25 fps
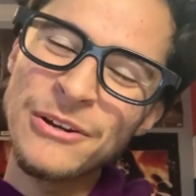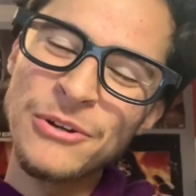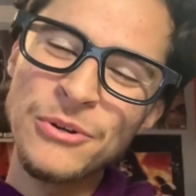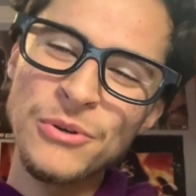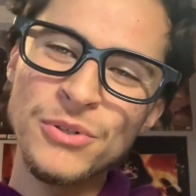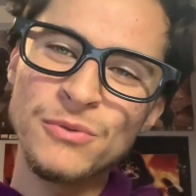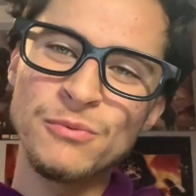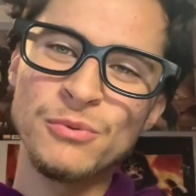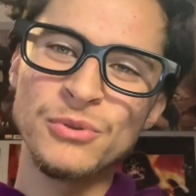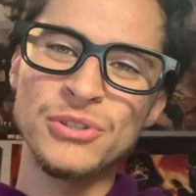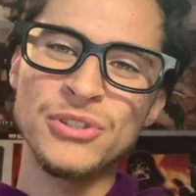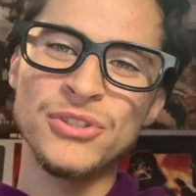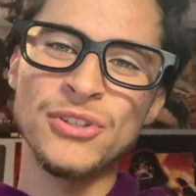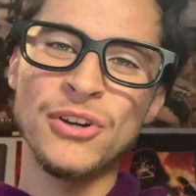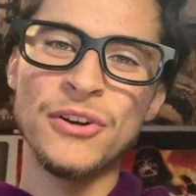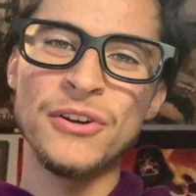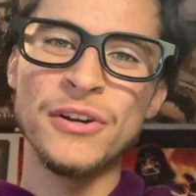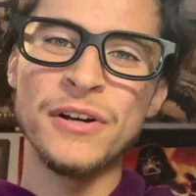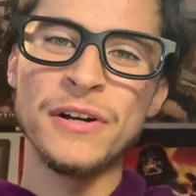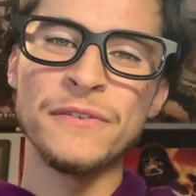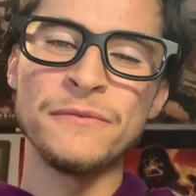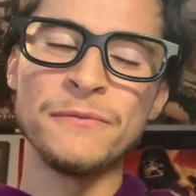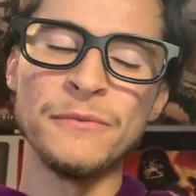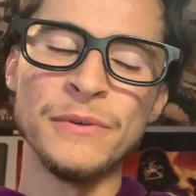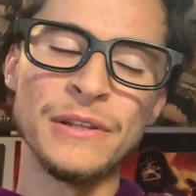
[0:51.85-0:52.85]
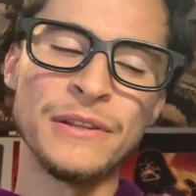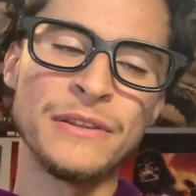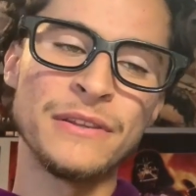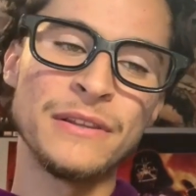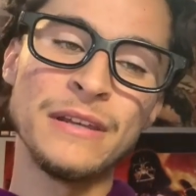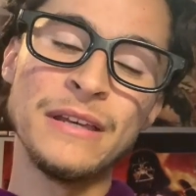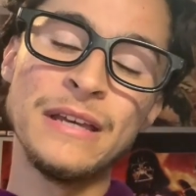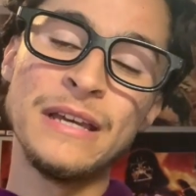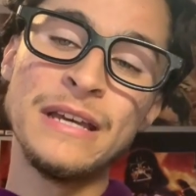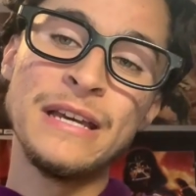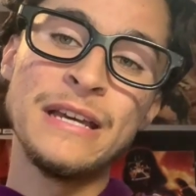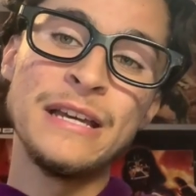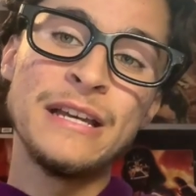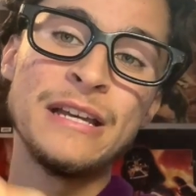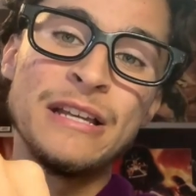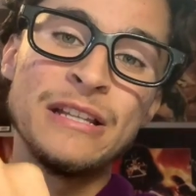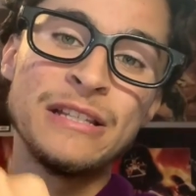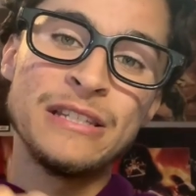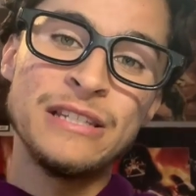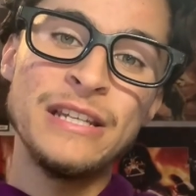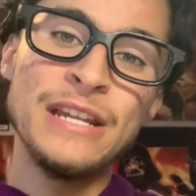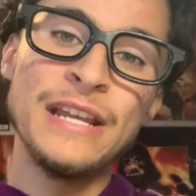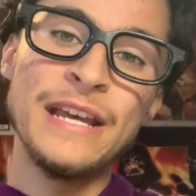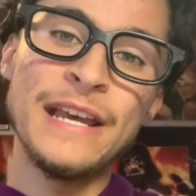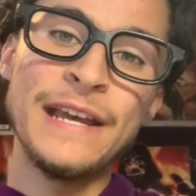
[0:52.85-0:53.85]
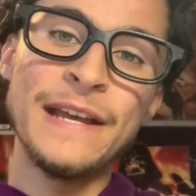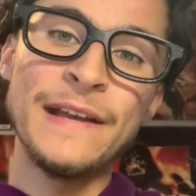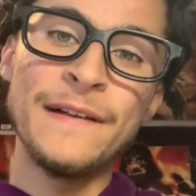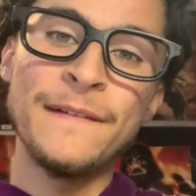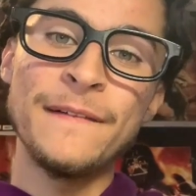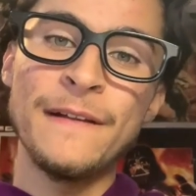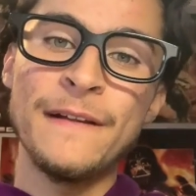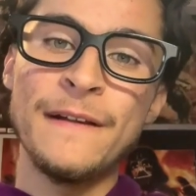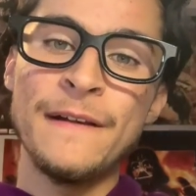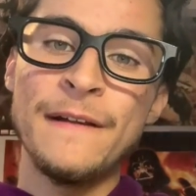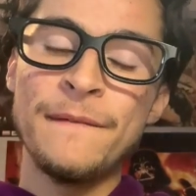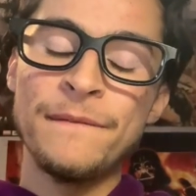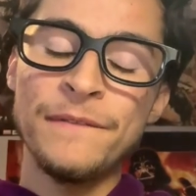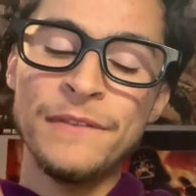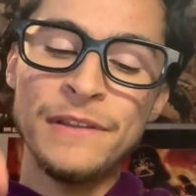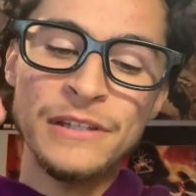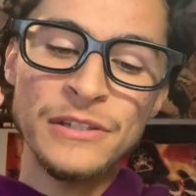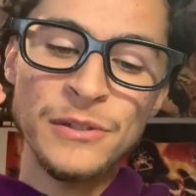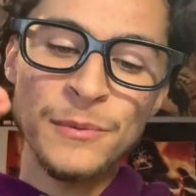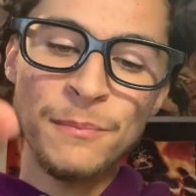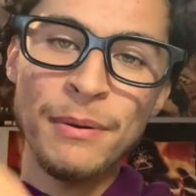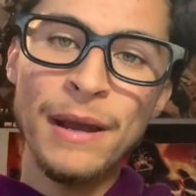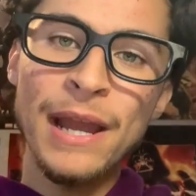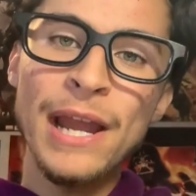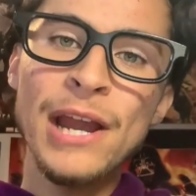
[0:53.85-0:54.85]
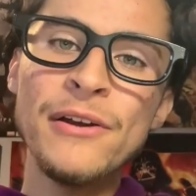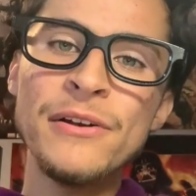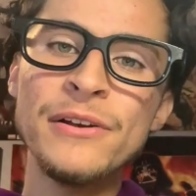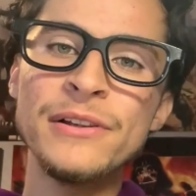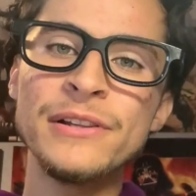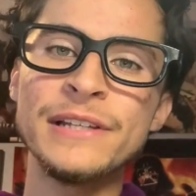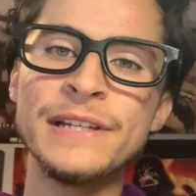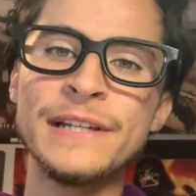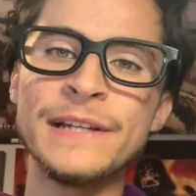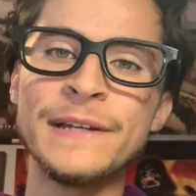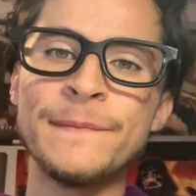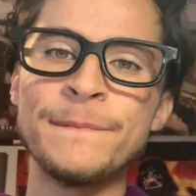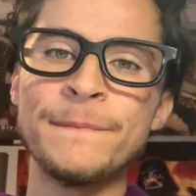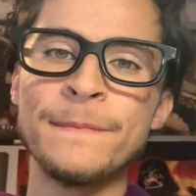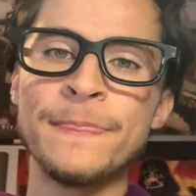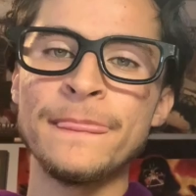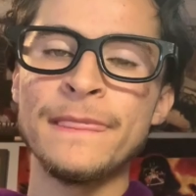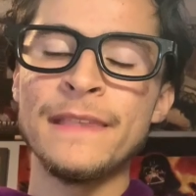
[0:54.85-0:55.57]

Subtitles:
news we'll start off with today is apparently